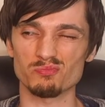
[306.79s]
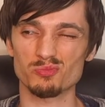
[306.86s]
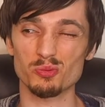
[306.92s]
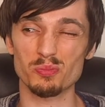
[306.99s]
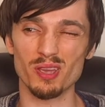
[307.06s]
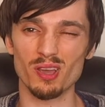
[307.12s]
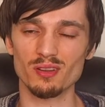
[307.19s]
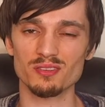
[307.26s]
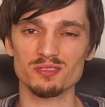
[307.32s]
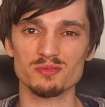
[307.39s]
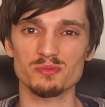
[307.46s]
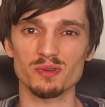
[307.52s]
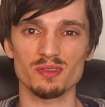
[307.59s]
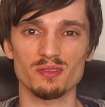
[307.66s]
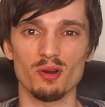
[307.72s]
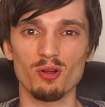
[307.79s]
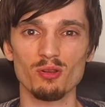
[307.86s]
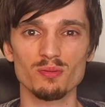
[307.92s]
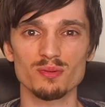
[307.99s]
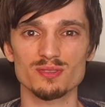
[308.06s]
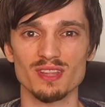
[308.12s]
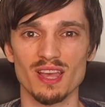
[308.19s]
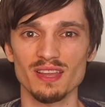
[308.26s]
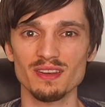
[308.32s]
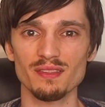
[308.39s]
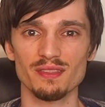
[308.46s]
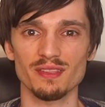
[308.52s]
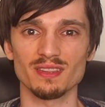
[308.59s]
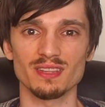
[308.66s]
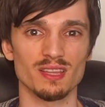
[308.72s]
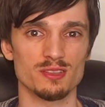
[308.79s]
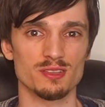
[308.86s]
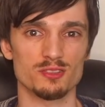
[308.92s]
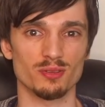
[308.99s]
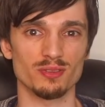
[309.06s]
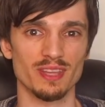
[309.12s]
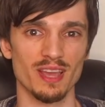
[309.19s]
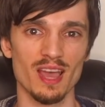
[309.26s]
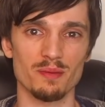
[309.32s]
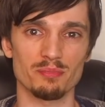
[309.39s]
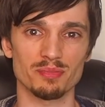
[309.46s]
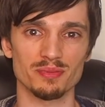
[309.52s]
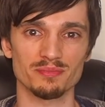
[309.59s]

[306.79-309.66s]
to be honest, with almost anything that is on the app.